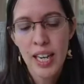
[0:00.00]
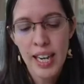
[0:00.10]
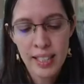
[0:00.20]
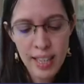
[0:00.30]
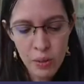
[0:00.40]

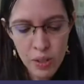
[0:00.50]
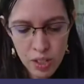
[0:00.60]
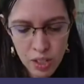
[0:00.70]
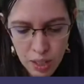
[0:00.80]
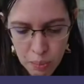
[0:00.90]
And that was
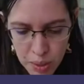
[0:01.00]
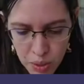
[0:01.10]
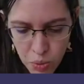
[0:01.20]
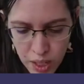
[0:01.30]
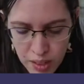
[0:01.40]
another big
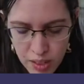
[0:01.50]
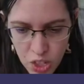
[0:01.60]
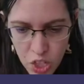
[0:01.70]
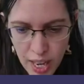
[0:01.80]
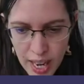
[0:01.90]

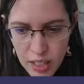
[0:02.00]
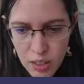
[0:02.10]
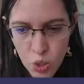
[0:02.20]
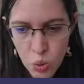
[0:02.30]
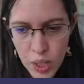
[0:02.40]
realization I had
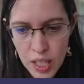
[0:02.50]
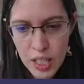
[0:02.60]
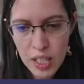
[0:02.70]
this week